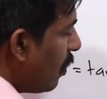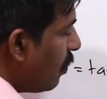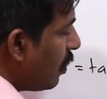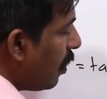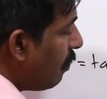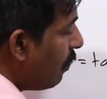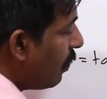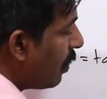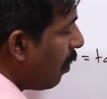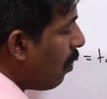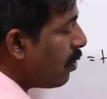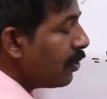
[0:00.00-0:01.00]
root of
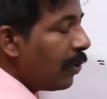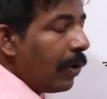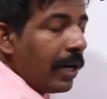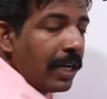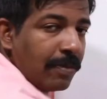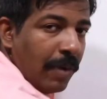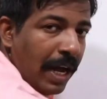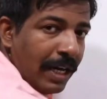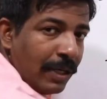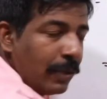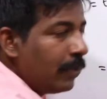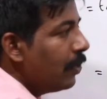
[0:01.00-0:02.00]
cos square x
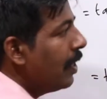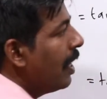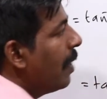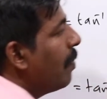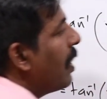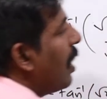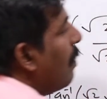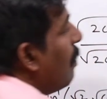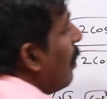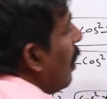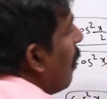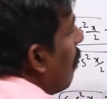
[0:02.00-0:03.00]
by 2
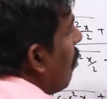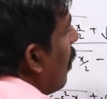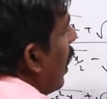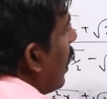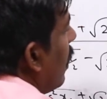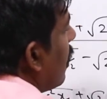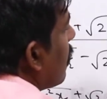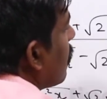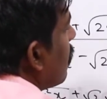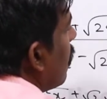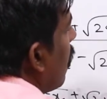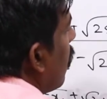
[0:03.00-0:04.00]
become minus